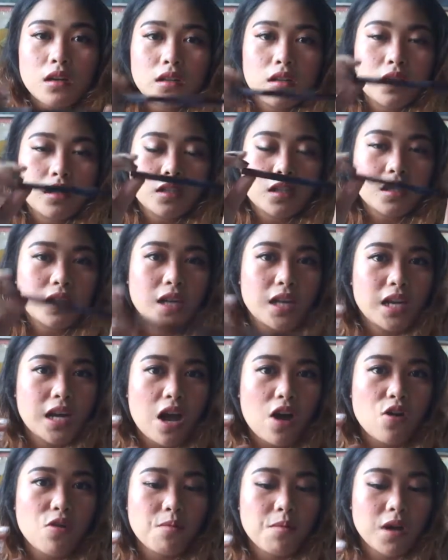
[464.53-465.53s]
nagtatry
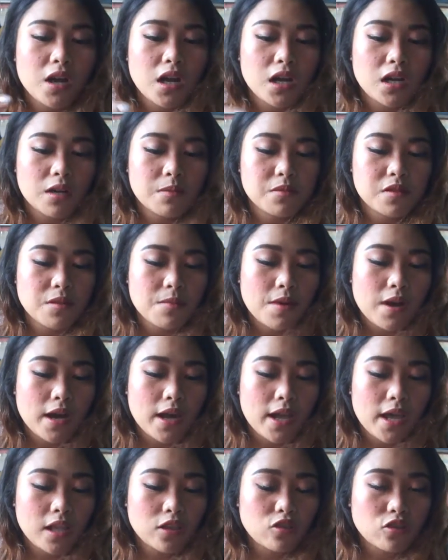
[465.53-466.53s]
na akong maghanap sa
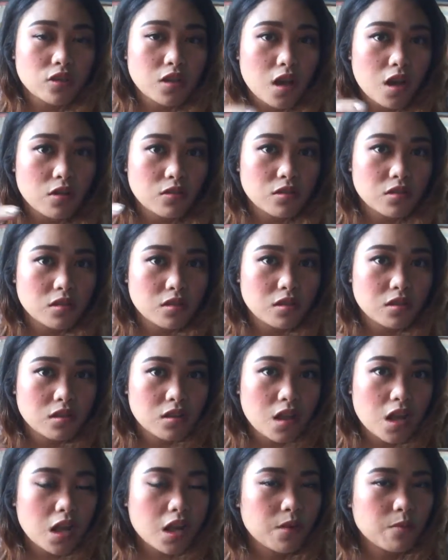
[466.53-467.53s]
mga Etude House
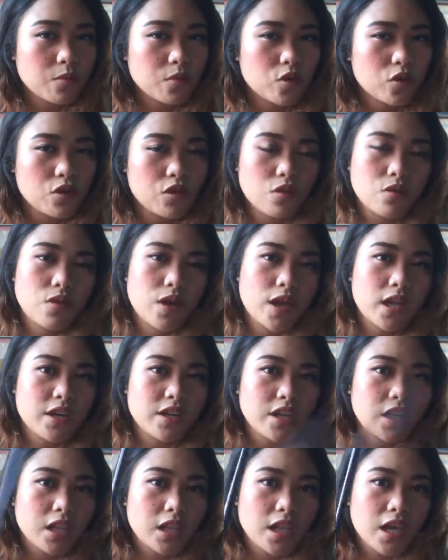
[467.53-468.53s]
na alam ko, though
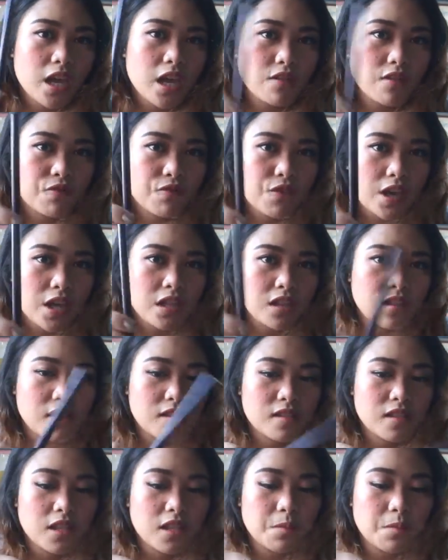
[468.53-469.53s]
I really can't find
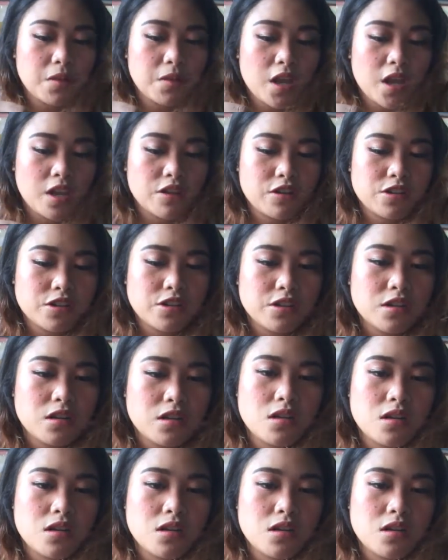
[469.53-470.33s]
this lip liner.